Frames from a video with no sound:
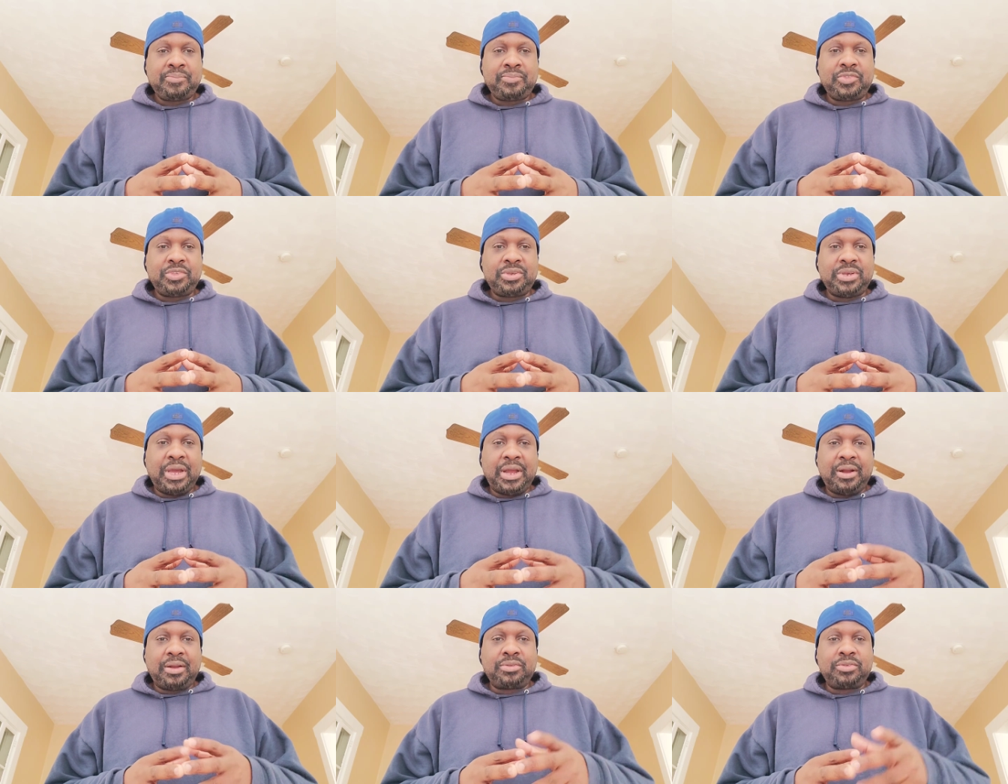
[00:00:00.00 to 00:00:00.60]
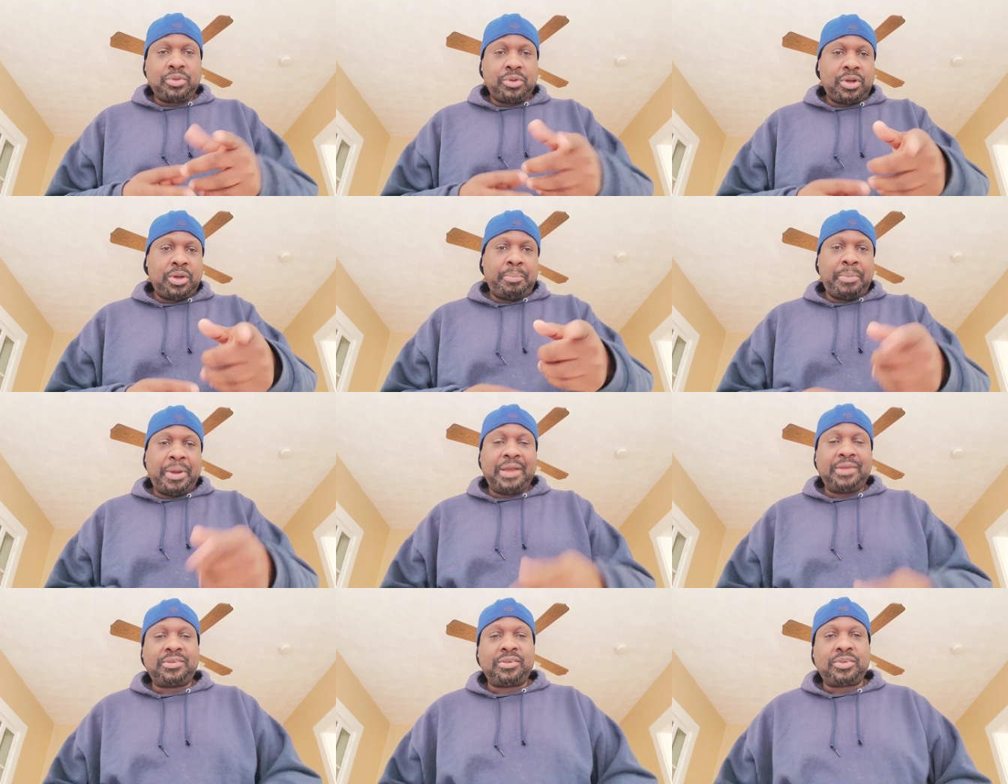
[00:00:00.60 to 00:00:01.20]
Shout out to uh,
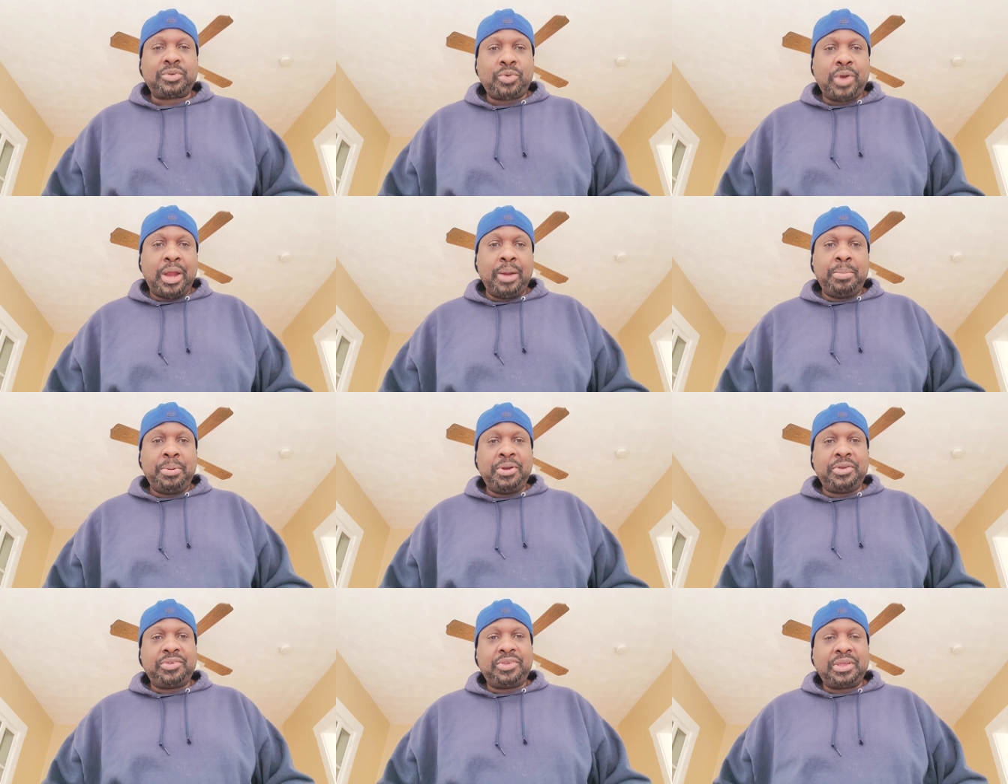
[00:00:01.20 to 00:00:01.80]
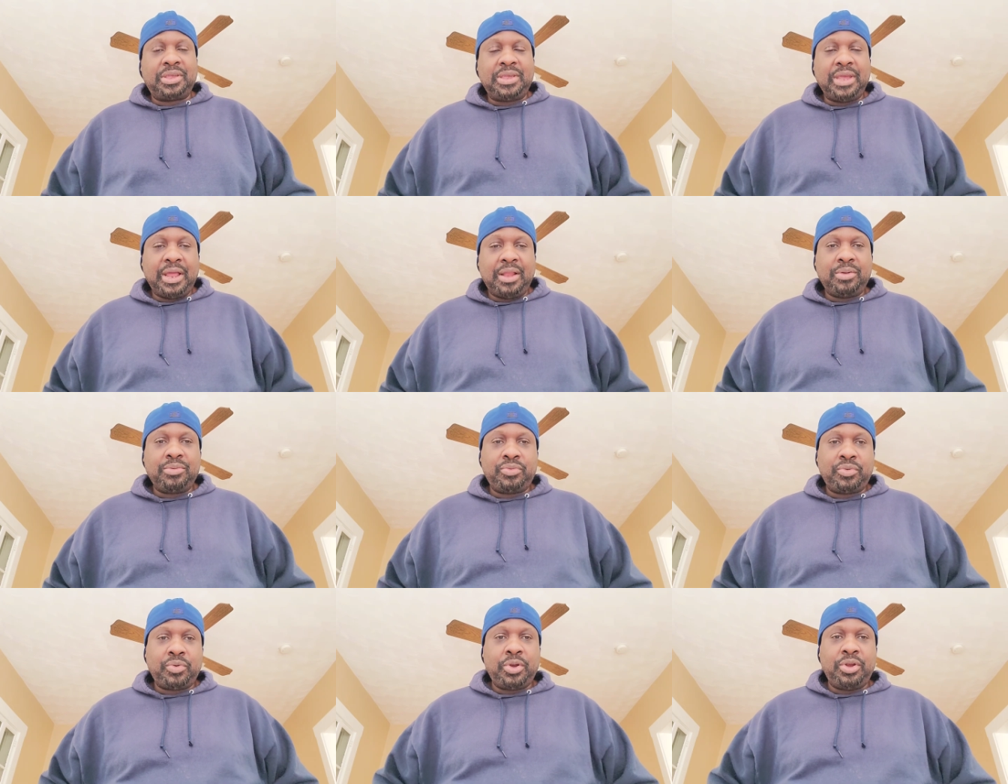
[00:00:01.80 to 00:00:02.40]
my subscriber that's in
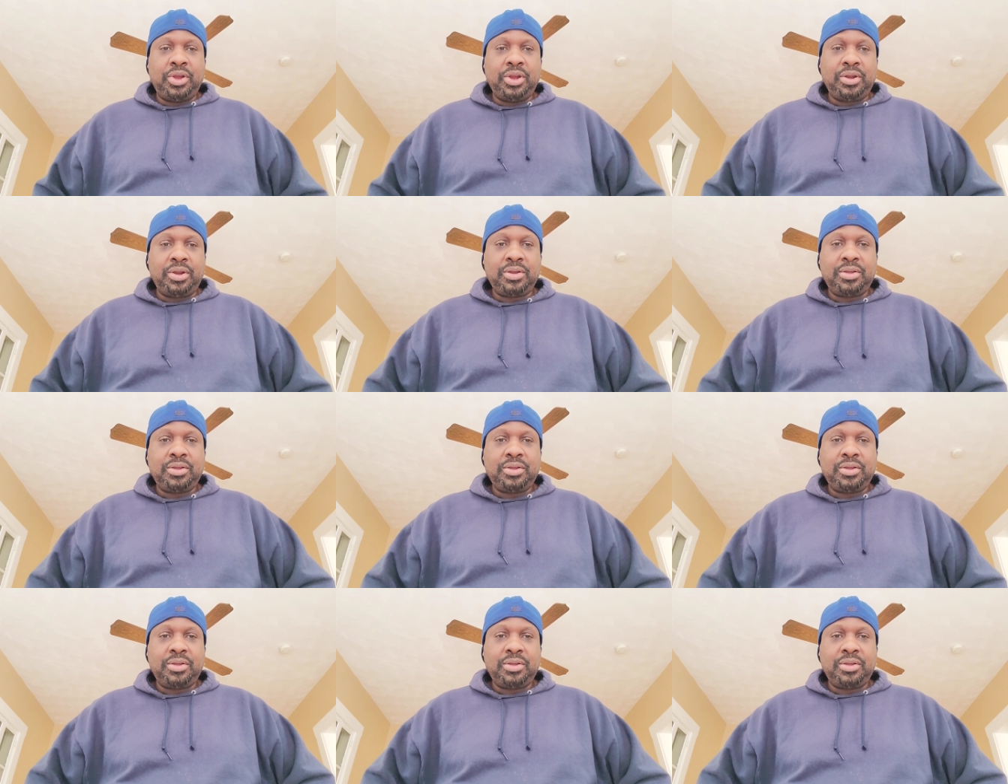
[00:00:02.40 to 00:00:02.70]
California.